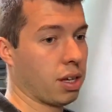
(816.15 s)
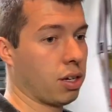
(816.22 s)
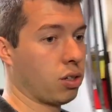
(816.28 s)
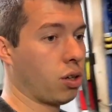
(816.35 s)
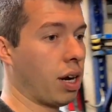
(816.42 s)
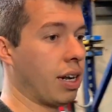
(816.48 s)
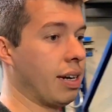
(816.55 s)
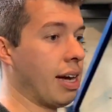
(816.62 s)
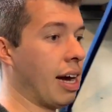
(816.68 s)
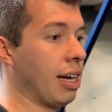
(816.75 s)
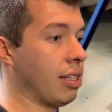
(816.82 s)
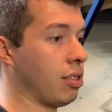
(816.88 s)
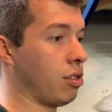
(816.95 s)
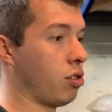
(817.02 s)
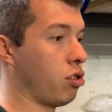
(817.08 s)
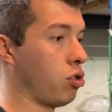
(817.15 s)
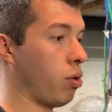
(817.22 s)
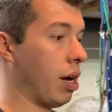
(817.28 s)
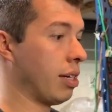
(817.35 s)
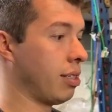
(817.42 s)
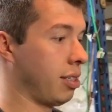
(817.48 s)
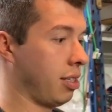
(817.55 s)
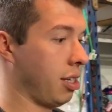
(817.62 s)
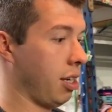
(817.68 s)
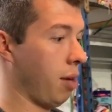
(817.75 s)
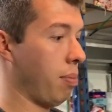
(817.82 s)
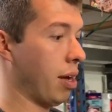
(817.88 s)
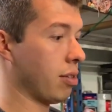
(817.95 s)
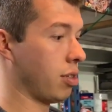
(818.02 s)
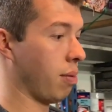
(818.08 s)
try to not stress
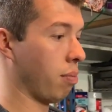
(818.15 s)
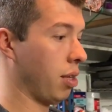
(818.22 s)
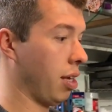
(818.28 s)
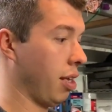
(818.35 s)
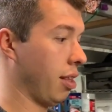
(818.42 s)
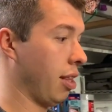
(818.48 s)
about something